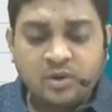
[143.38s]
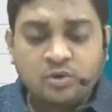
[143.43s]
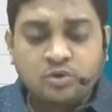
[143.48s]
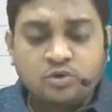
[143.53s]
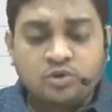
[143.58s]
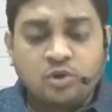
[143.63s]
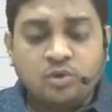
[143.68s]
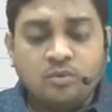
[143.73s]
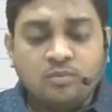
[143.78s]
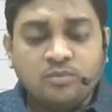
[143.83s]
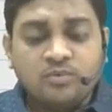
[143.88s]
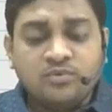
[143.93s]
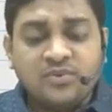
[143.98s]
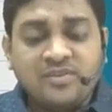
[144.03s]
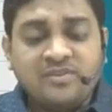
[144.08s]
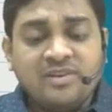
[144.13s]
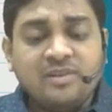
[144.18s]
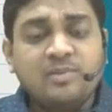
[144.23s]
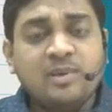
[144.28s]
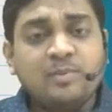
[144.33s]
So
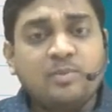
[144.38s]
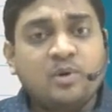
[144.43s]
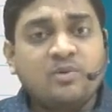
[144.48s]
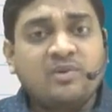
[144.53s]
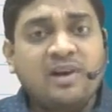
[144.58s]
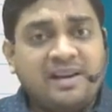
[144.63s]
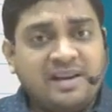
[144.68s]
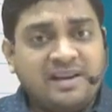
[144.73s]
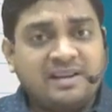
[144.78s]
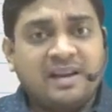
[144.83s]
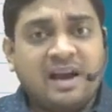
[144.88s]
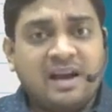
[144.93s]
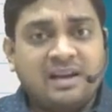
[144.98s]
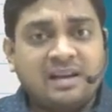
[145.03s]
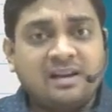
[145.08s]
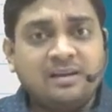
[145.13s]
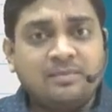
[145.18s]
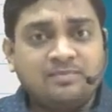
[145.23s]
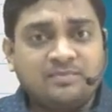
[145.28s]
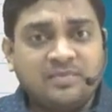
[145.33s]
we will be provided
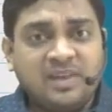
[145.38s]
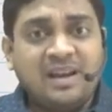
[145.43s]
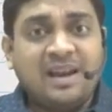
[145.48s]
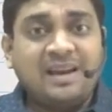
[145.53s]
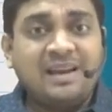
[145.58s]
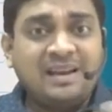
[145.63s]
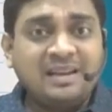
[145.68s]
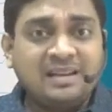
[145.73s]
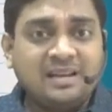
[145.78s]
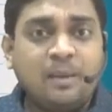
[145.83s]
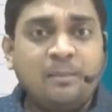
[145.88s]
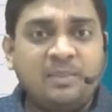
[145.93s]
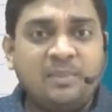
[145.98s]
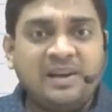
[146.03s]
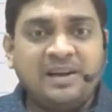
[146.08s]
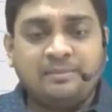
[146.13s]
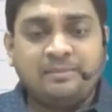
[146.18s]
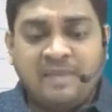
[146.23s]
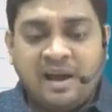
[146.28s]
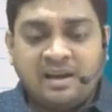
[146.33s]
data in an
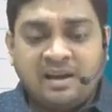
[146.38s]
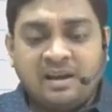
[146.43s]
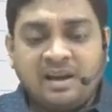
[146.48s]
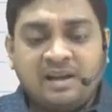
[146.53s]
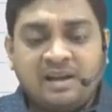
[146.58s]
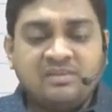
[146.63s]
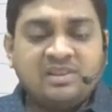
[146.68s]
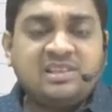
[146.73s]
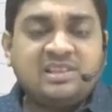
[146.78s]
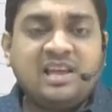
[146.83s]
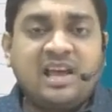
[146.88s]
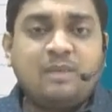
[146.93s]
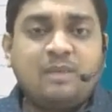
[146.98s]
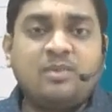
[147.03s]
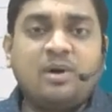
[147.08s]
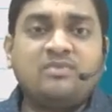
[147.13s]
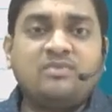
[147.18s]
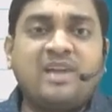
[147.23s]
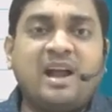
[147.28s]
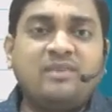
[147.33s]
incomplete manner, and with the
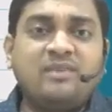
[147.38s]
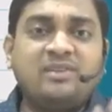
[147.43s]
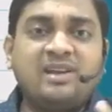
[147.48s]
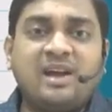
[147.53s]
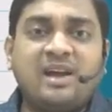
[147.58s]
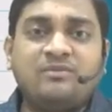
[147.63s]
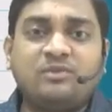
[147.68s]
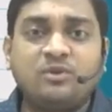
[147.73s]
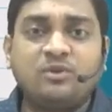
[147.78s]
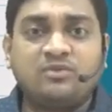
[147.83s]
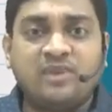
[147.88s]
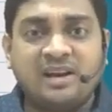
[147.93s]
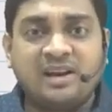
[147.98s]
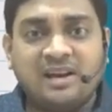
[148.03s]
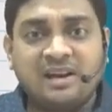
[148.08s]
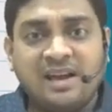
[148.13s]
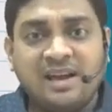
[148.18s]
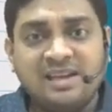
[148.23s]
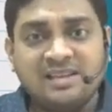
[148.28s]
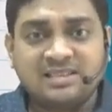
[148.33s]
help of that we have to
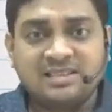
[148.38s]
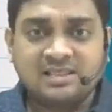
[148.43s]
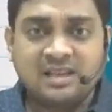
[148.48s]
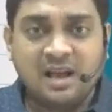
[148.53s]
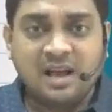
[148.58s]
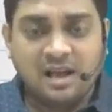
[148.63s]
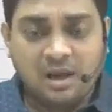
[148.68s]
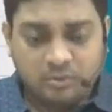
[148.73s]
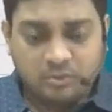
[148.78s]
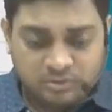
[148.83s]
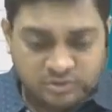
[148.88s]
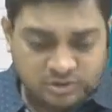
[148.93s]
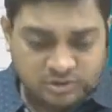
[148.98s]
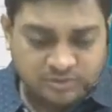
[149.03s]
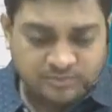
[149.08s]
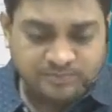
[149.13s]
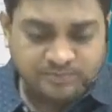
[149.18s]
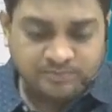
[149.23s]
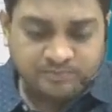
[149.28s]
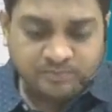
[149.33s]
finalize
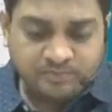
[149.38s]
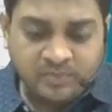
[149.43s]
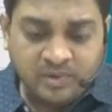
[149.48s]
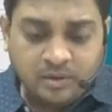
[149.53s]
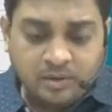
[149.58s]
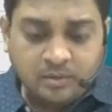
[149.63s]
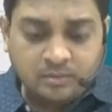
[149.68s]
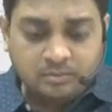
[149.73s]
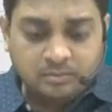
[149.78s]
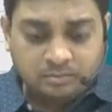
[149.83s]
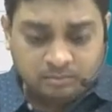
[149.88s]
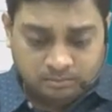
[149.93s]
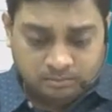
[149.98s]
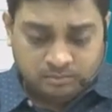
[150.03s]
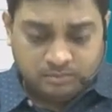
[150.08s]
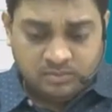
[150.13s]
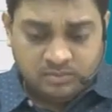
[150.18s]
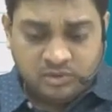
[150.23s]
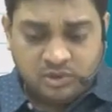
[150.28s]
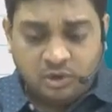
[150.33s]
accounts.
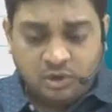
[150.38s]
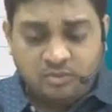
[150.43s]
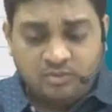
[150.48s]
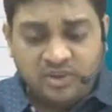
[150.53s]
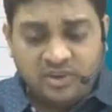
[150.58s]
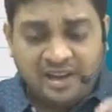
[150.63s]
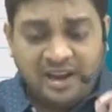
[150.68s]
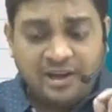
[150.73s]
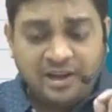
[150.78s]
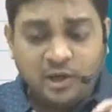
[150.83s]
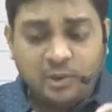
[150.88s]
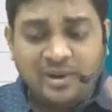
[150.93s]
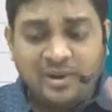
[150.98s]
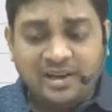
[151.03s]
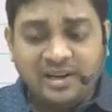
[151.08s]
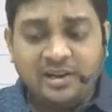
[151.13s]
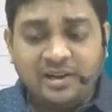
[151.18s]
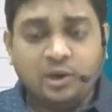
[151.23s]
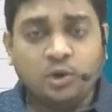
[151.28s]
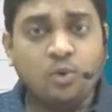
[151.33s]
So we can do
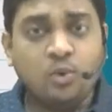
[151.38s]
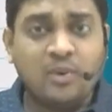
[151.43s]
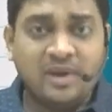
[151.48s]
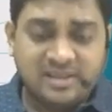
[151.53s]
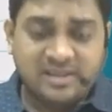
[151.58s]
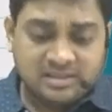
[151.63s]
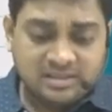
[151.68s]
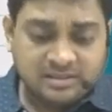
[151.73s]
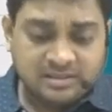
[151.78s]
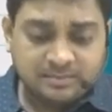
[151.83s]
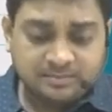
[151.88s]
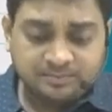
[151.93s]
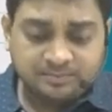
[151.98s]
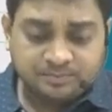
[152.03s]
it in two ways.